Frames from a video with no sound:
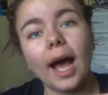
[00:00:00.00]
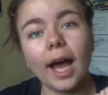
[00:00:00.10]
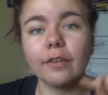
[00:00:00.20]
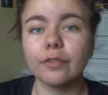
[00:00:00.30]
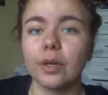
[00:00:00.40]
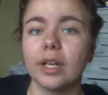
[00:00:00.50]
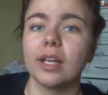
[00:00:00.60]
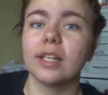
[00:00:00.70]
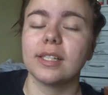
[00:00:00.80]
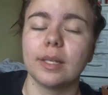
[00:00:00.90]
And if you want
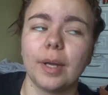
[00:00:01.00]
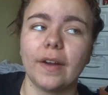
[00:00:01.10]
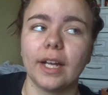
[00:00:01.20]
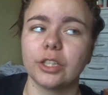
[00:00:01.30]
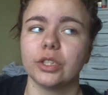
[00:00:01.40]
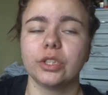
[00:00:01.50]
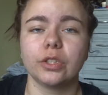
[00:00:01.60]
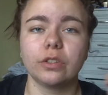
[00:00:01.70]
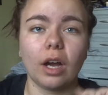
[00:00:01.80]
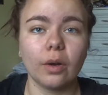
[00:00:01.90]
to see my reaction
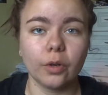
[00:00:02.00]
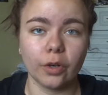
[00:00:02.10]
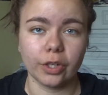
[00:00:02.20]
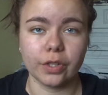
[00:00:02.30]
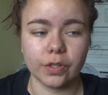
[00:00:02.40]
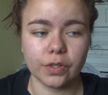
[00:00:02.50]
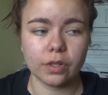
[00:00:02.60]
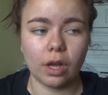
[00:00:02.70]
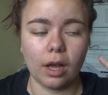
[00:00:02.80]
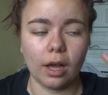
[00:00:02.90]
to Niall Horan's